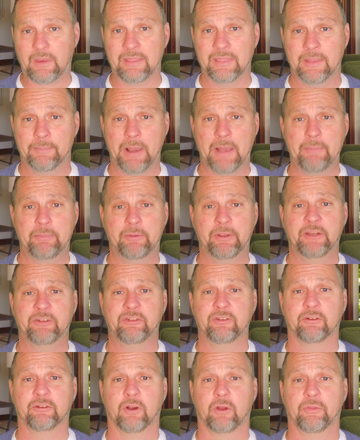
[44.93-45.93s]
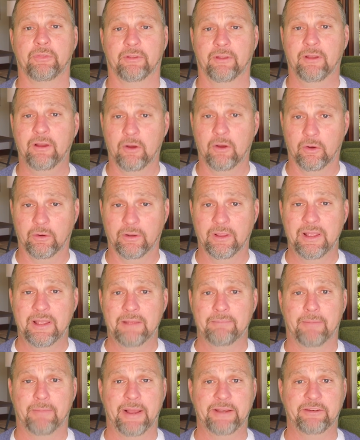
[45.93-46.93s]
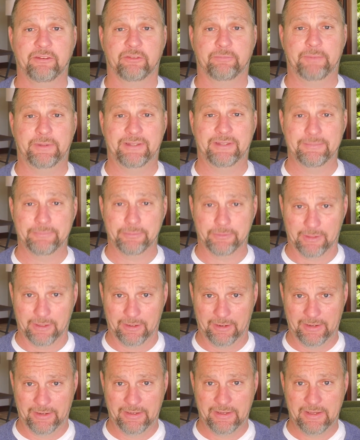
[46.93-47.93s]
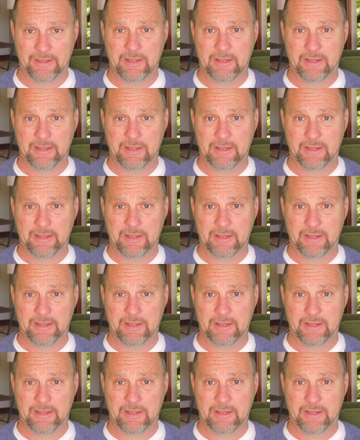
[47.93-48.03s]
The population growth alone might just be temporary,